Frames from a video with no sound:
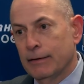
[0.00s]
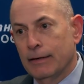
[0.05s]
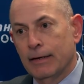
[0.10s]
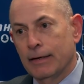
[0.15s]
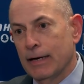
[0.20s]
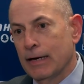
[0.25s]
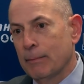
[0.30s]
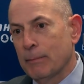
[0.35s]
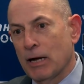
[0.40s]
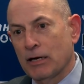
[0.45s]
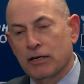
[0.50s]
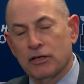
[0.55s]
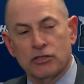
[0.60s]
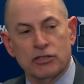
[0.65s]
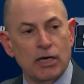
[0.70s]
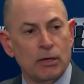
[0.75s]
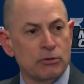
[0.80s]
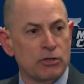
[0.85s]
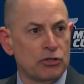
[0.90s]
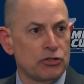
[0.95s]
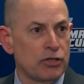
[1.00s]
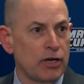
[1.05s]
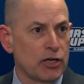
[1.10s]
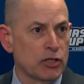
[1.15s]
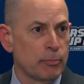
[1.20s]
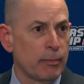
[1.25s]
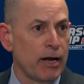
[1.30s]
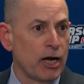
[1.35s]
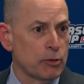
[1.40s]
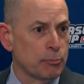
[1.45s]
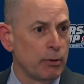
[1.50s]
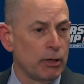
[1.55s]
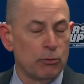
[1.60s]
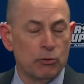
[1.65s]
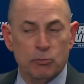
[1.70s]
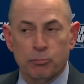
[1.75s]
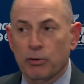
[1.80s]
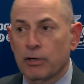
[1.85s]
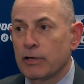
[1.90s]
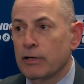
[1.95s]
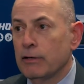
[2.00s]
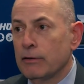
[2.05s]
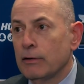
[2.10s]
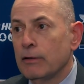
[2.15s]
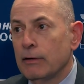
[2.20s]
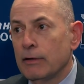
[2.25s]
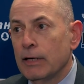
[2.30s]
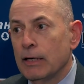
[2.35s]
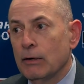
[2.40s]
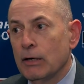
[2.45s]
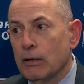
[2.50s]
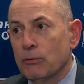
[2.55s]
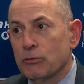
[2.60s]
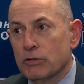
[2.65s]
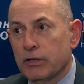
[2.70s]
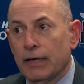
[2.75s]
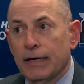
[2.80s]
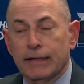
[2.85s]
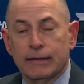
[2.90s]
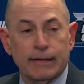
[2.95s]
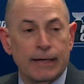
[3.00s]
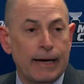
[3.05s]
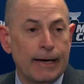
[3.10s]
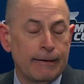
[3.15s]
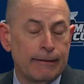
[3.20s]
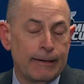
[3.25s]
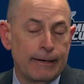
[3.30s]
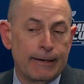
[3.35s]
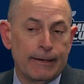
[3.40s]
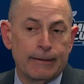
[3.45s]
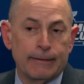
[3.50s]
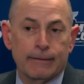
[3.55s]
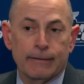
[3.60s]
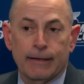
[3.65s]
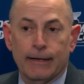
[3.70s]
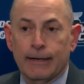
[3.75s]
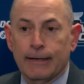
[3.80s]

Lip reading: again, I'm not going to say it was a chess match, but it was pretty, it was like that, and